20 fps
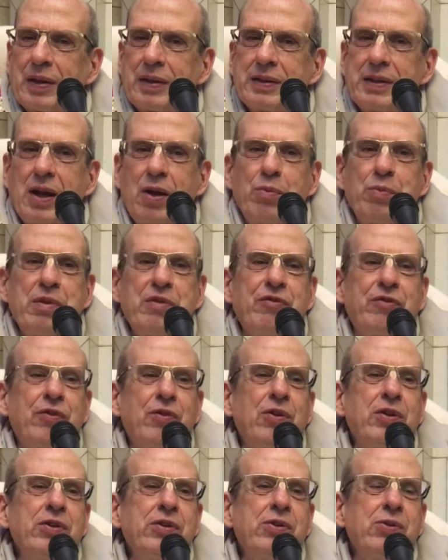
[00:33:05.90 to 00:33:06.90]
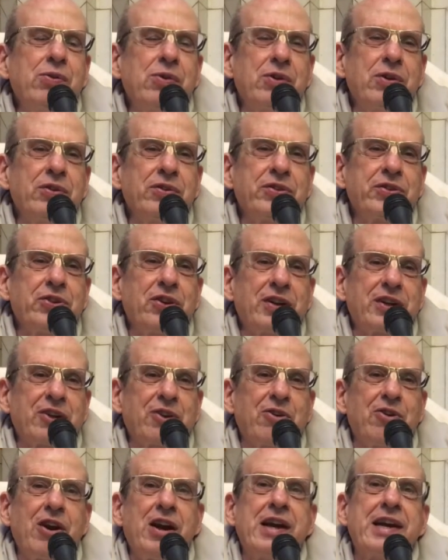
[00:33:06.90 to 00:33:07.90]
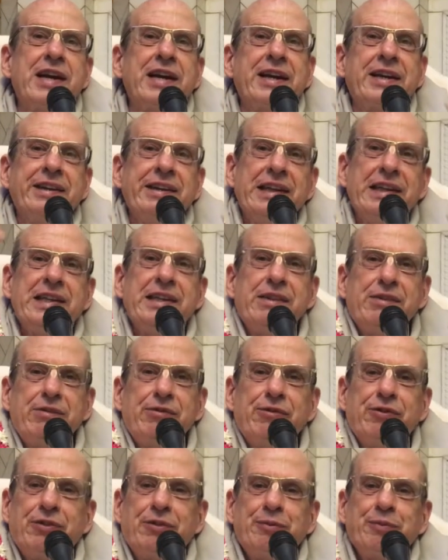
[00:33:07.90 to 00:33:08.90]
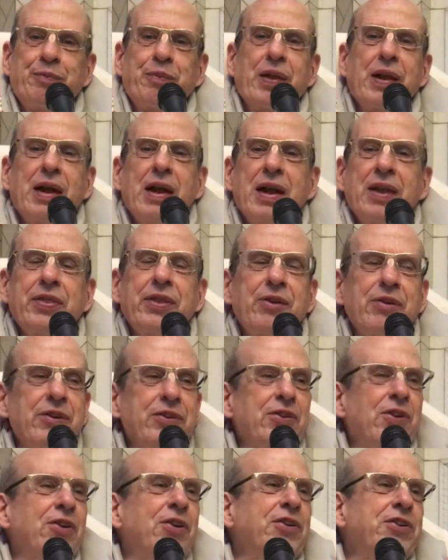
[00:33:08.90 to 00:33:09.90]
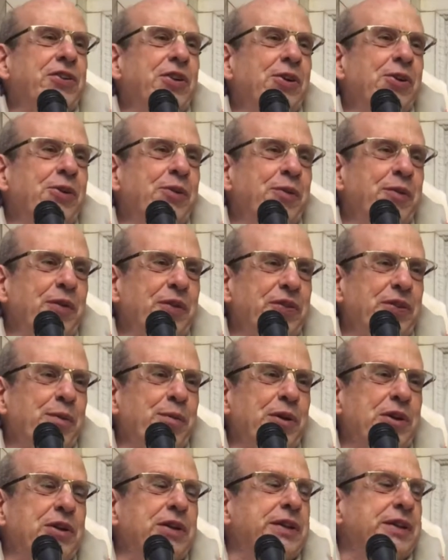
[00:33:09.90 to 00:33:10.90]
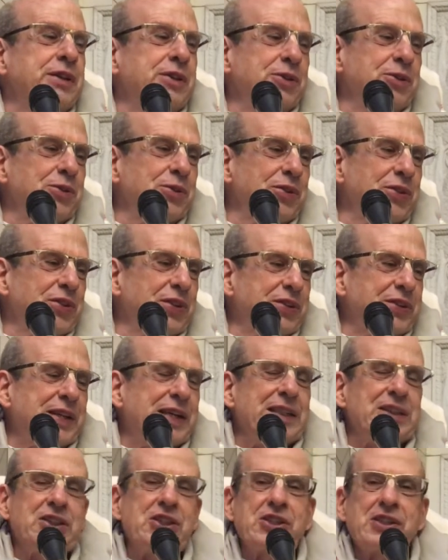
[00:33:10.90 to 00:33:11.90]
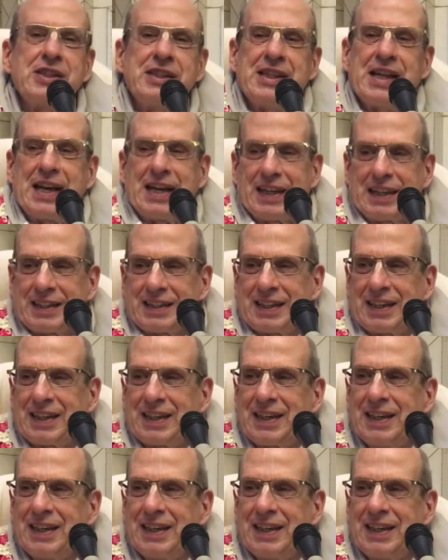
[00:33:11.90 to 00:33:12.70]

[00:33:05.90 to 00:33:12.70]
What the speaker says: Now, before you all start crying and leave, there's also some good news attached to that.